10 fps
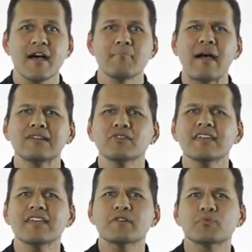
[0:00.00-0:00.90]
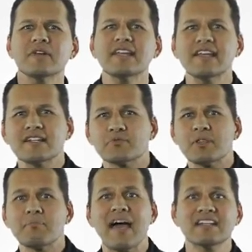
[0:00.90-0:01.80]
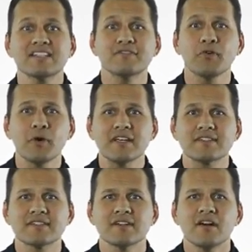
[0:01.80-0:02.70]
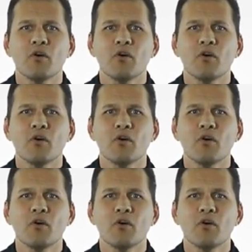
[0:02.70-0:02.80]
by looking at readings with passive voice,